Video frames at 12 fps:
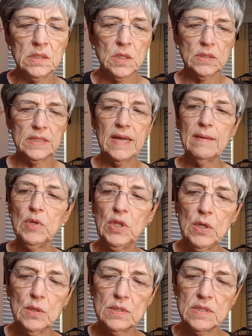So today I'm going
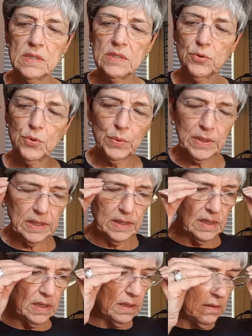to use the
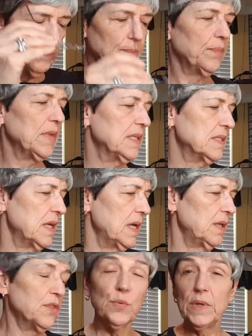3D. It's
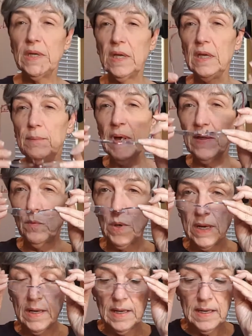a 3D, by the
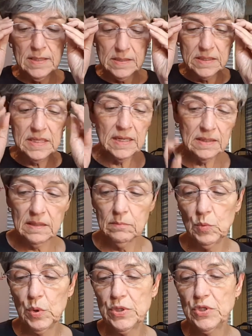way, is a tinted
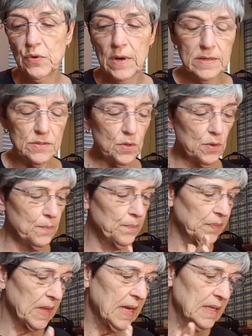moisturizer.
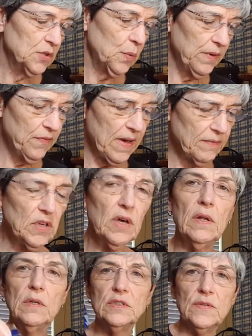
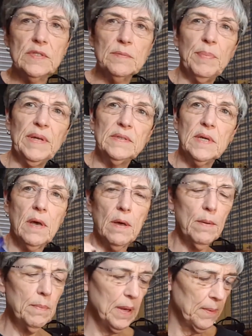$25, this big
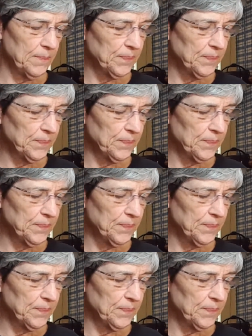tub.